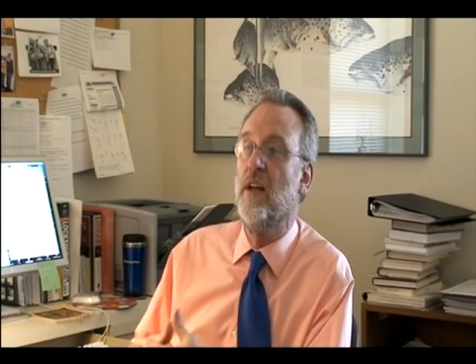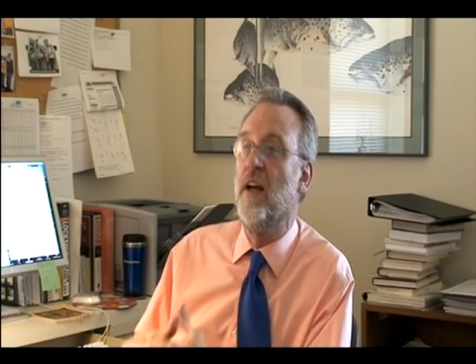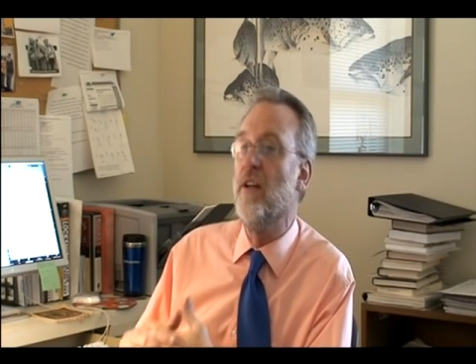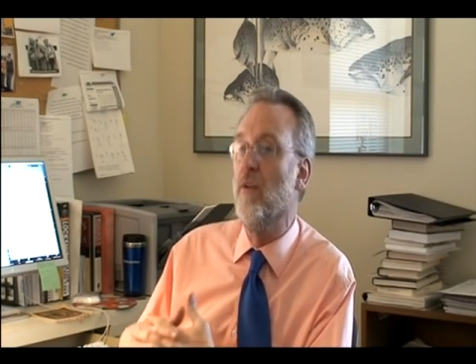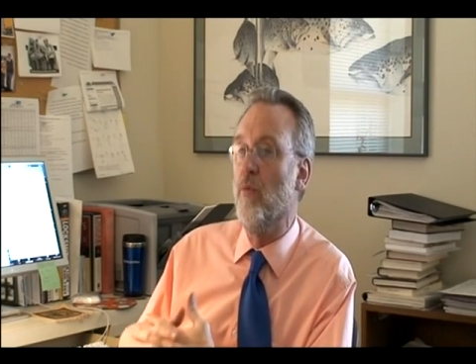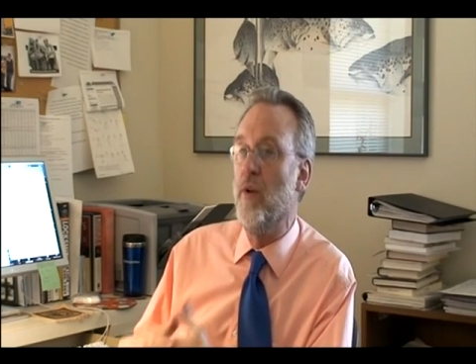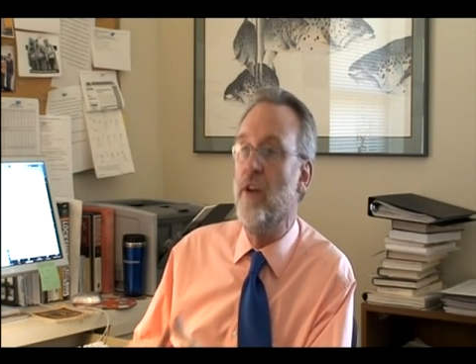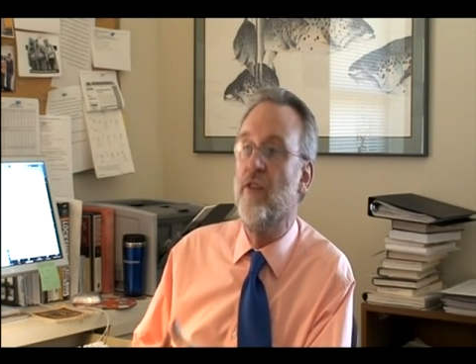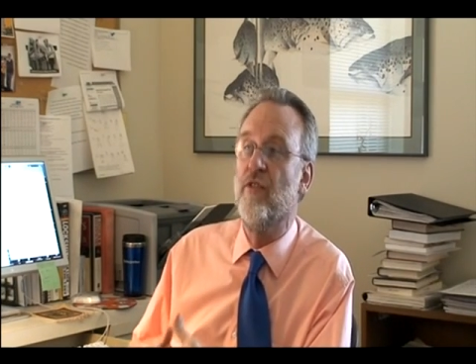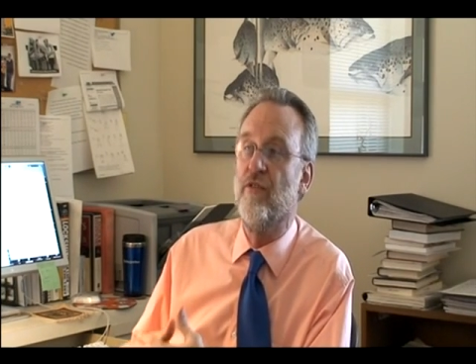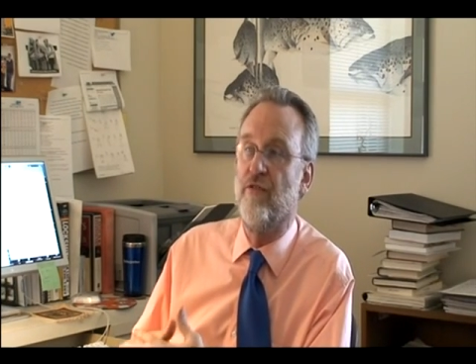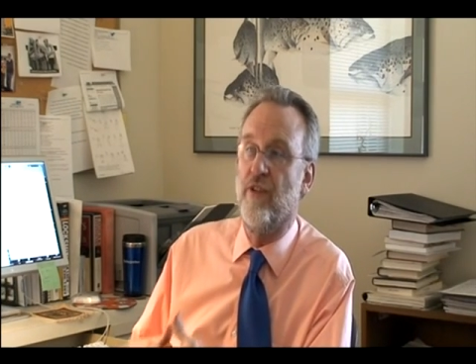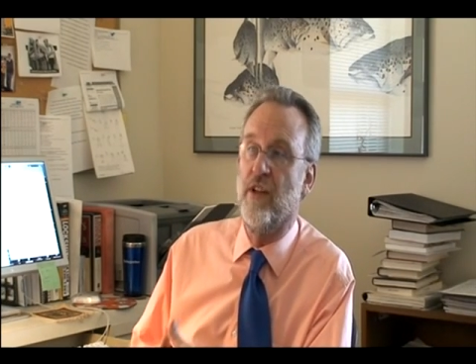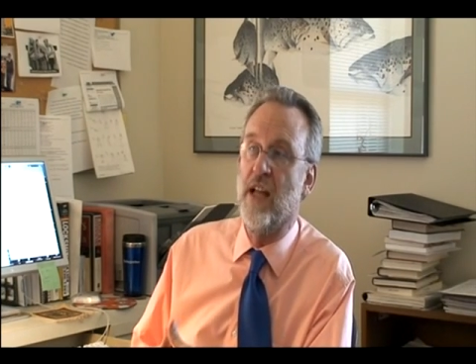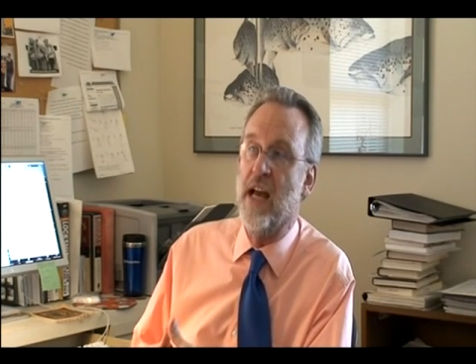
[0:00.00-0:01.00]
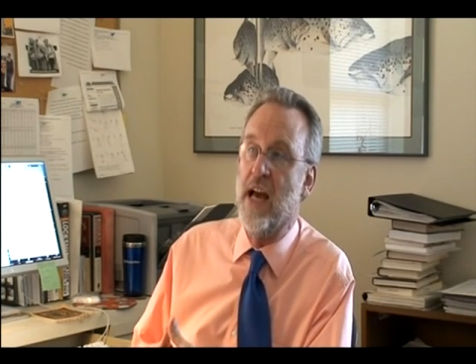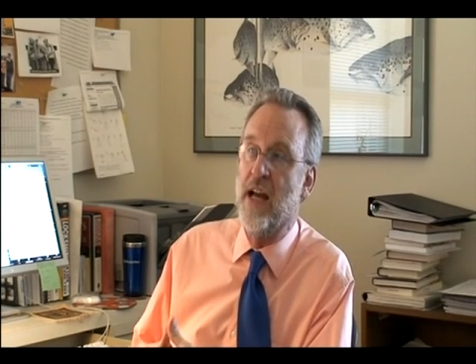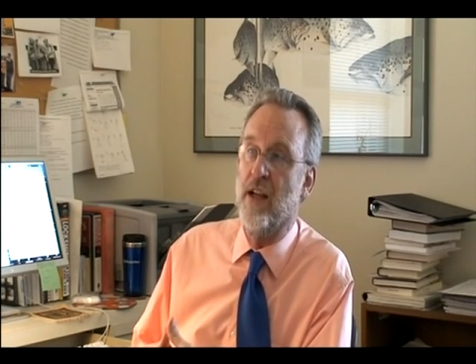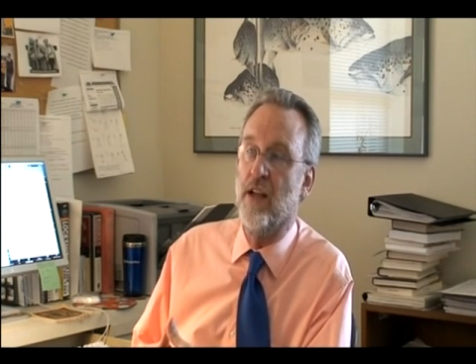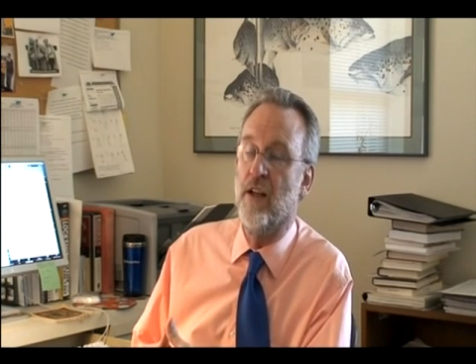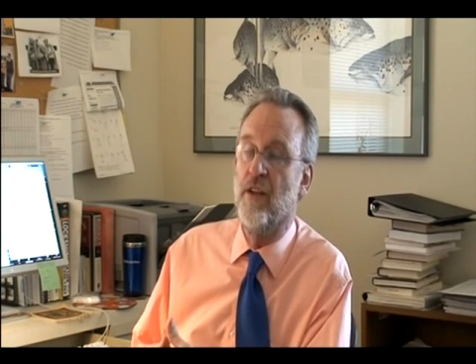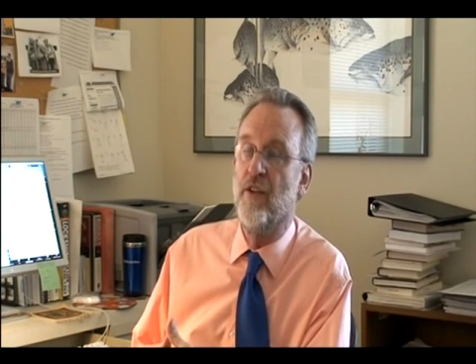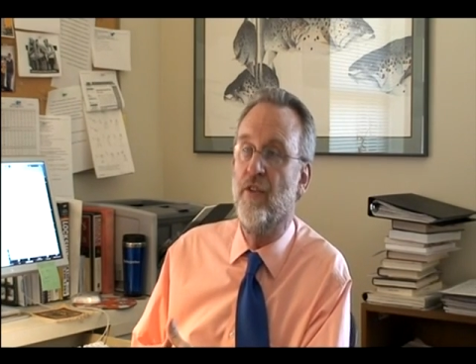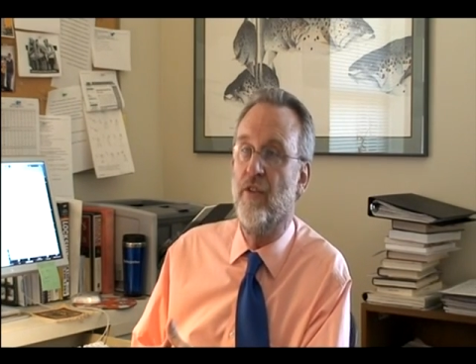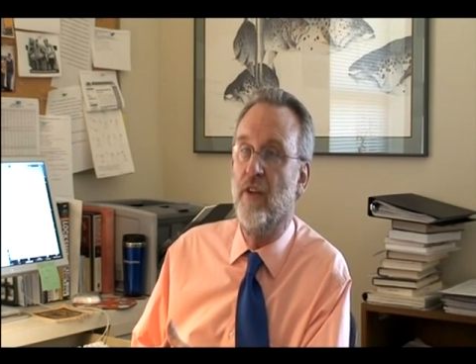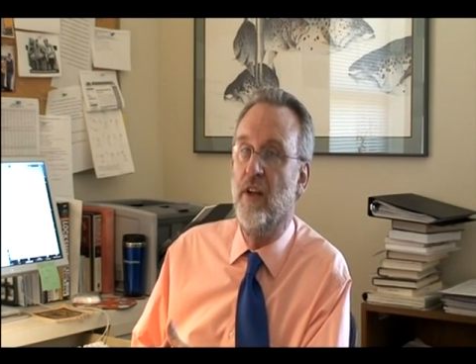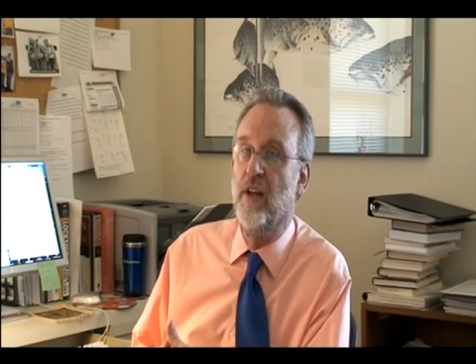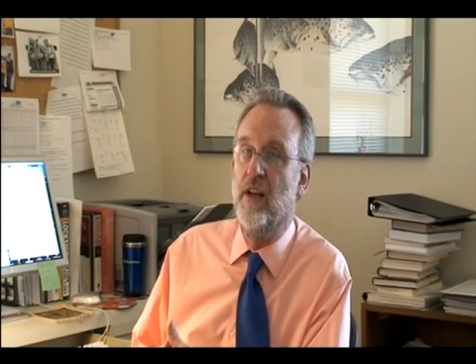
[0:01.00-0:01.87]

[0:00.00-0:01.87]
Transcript: And the reason for that is